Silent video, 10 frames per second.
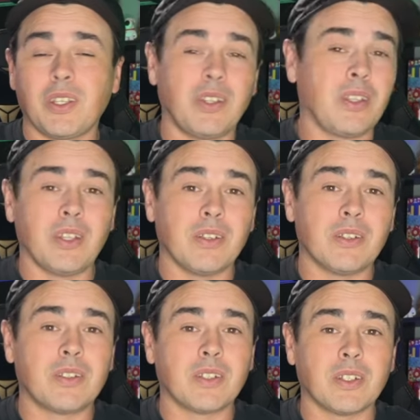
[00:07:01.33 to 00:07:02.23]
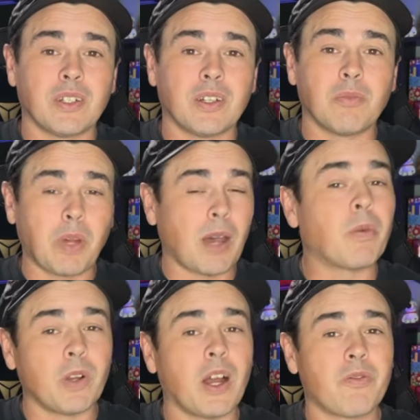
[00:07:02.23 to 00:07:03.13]
these uh,
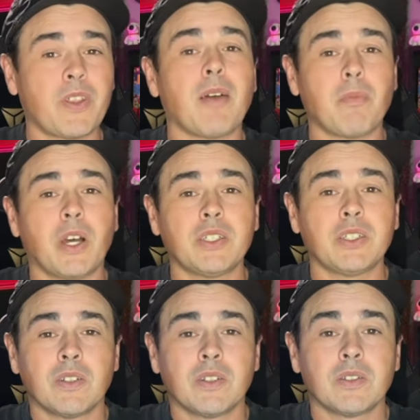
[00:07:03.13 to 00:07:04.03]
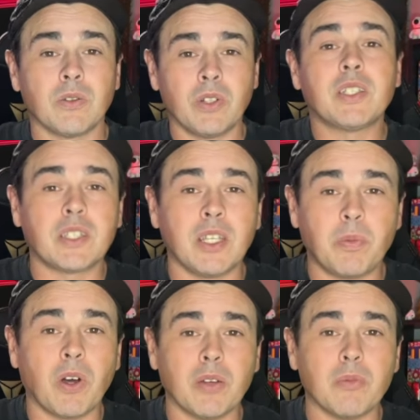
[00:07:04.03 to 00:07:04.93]
popping off that much. So let's
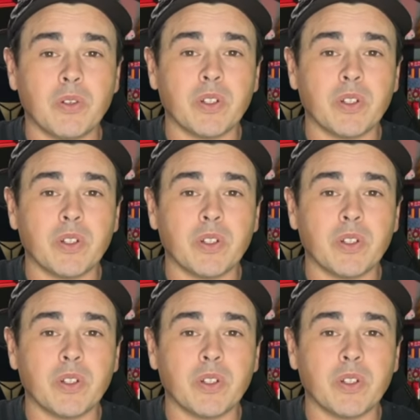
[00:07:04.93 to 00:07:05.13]
keep on moving